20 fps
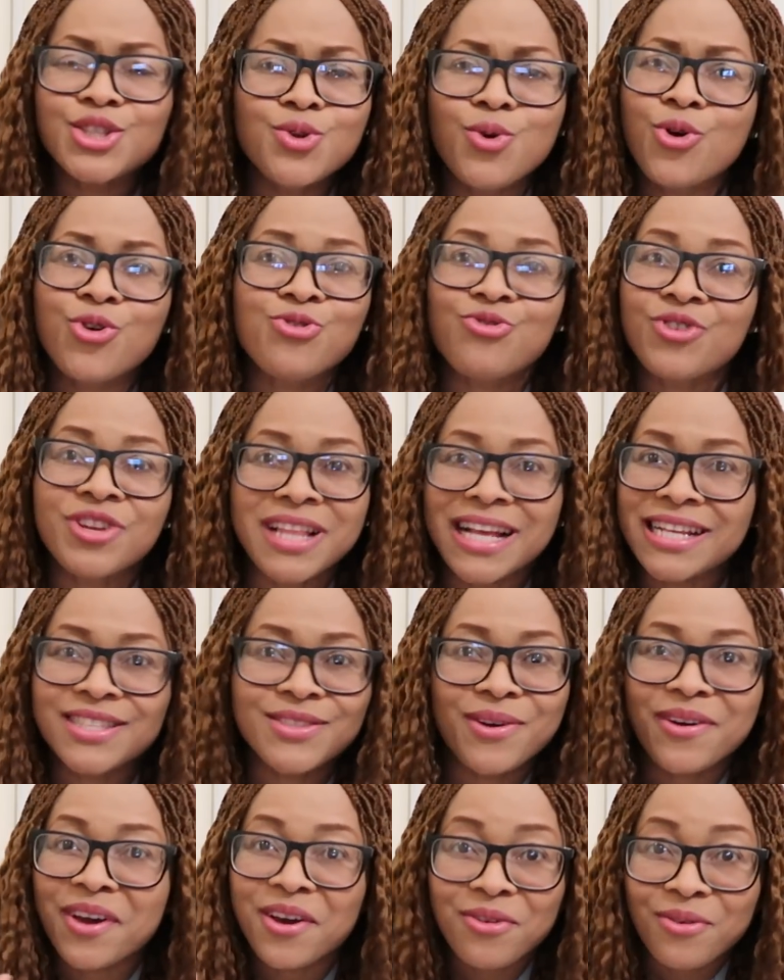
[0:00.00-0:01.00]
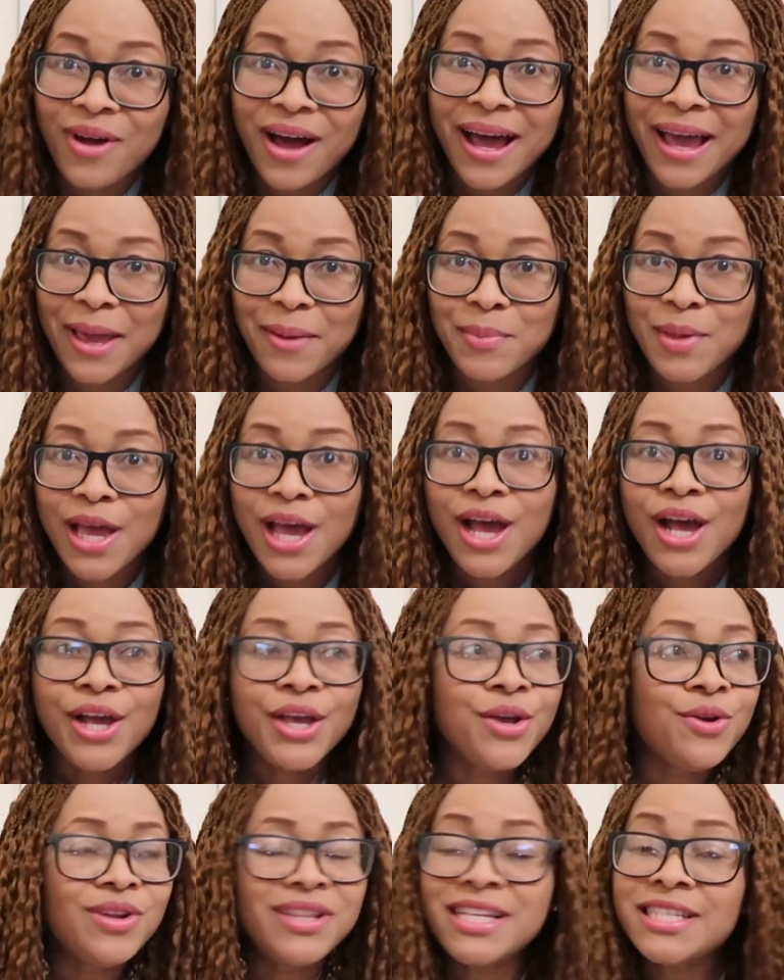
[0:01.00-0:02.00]
not a crime.
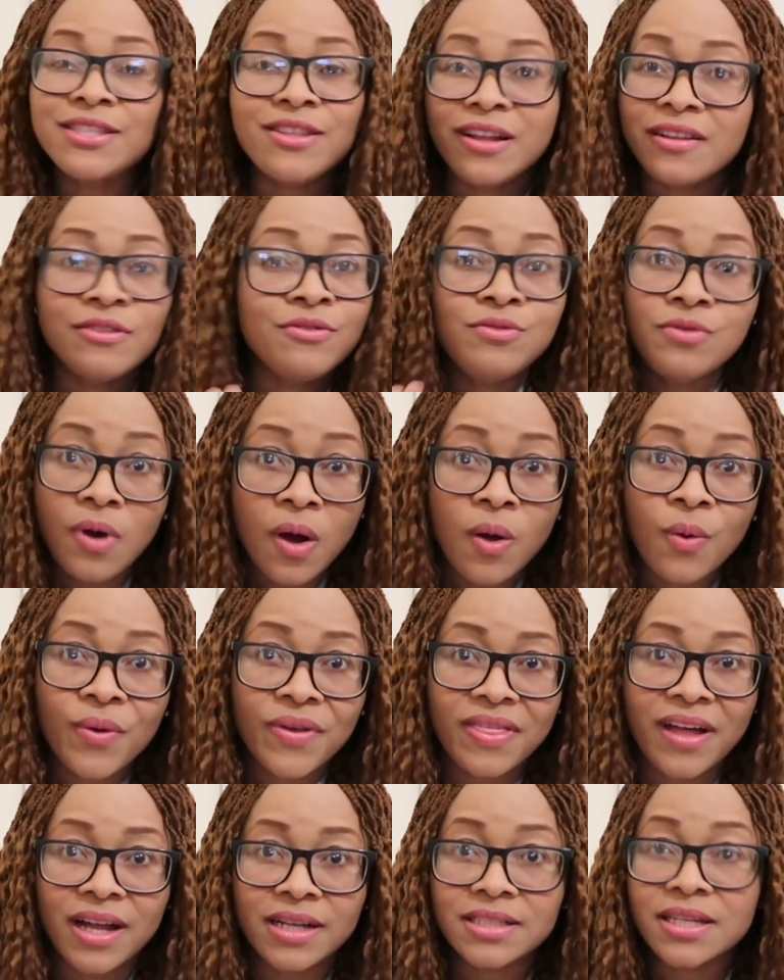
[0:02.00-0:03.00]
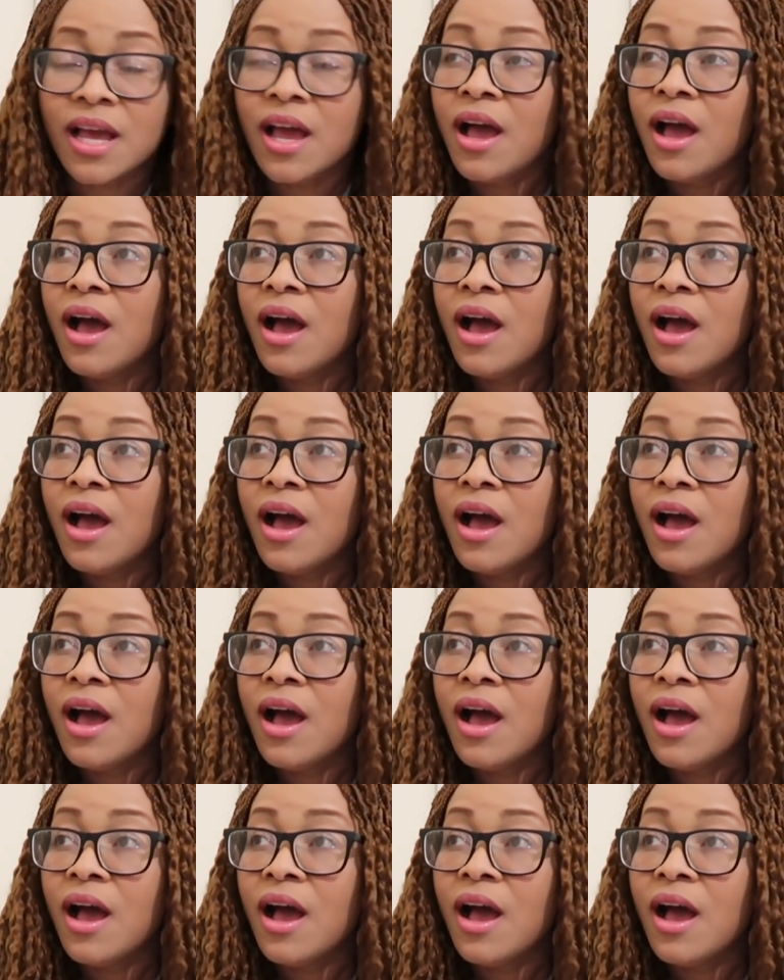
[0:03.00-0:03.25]
You know, there's nothing wrong with that.